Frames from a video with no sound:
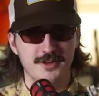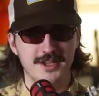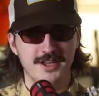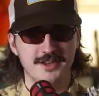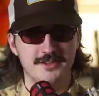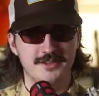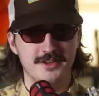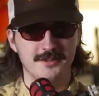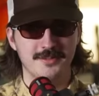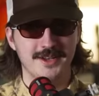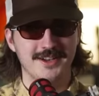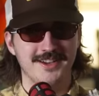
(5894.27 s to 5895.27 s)
I got a
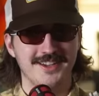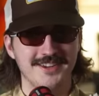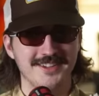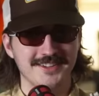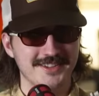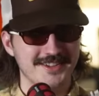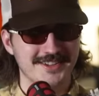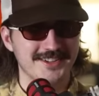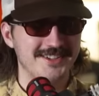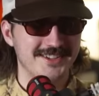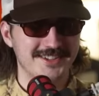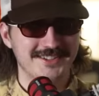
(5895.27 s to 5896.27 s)
jitterbug and all the
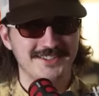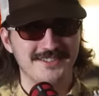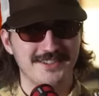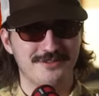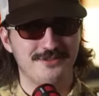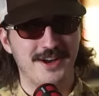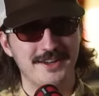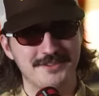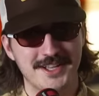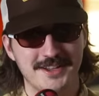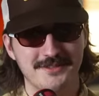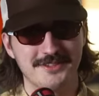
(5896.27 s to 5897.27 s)
five
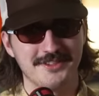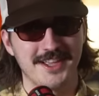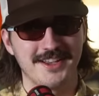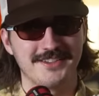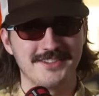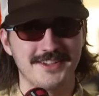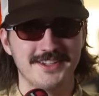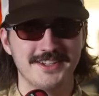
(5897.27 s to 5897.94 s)
times text on it.